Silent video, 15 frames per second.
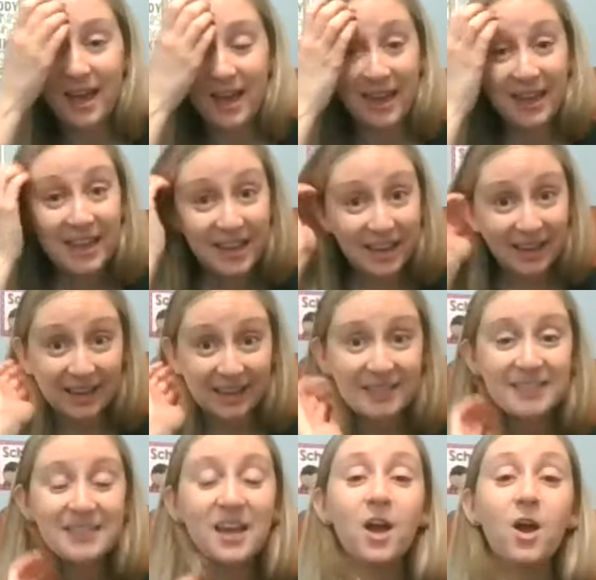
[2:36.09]

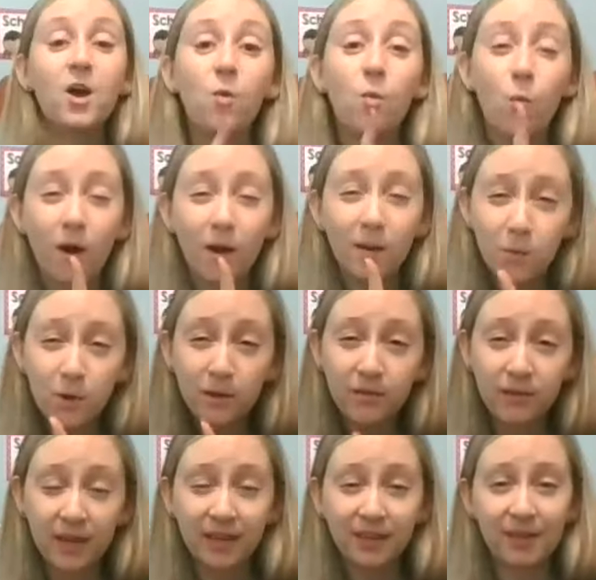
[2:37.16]
And one more
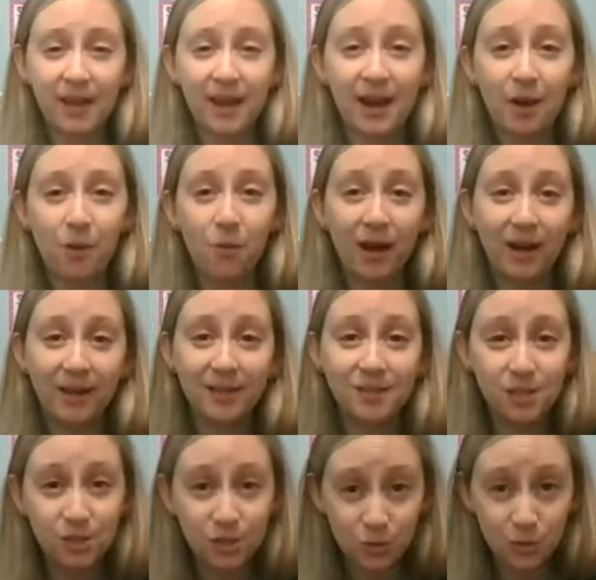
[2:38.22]
thing that I wanted
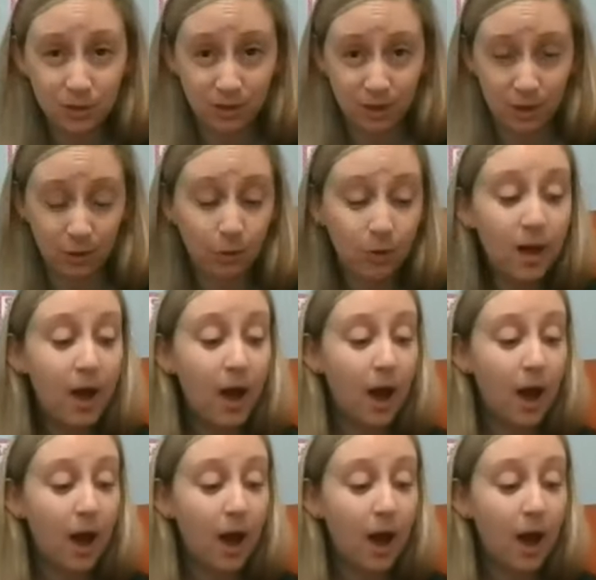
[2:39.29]
to do with you